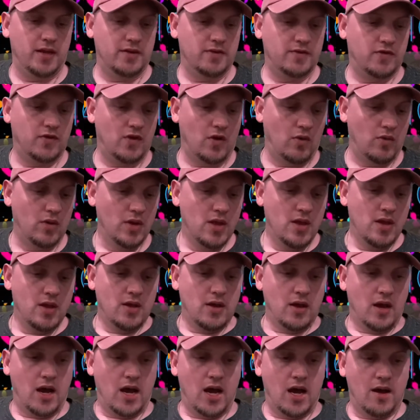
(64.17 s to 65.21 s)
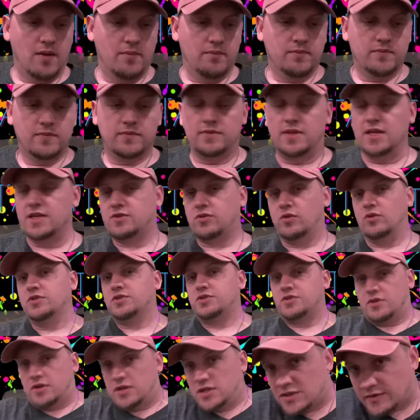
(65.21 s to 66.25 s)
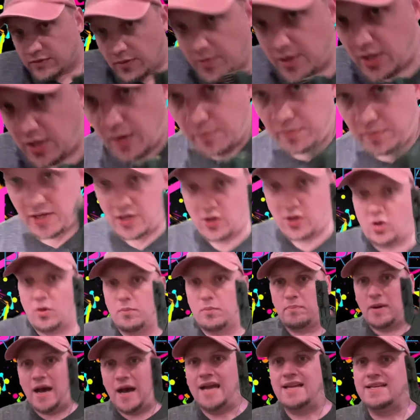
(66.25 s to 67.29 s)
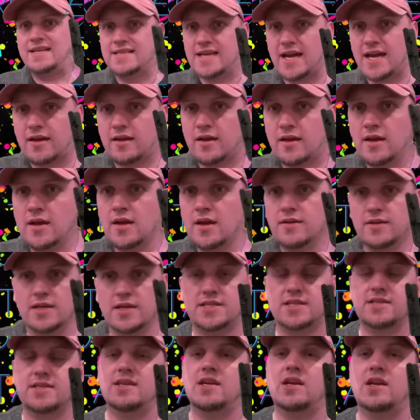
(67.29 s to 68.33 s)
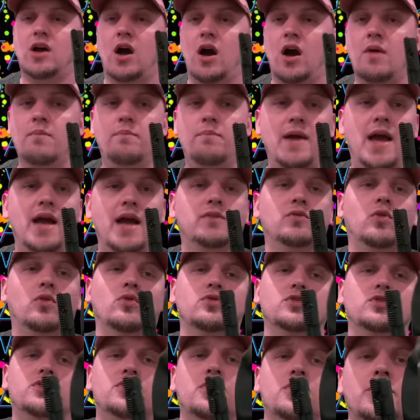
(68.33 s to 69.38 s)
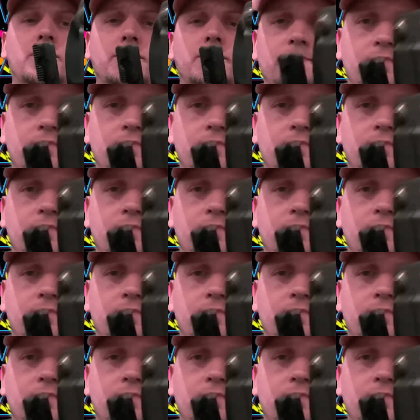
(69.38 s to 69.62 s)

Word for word: So um, this holster is from a company called Pyntek. This is the compact holster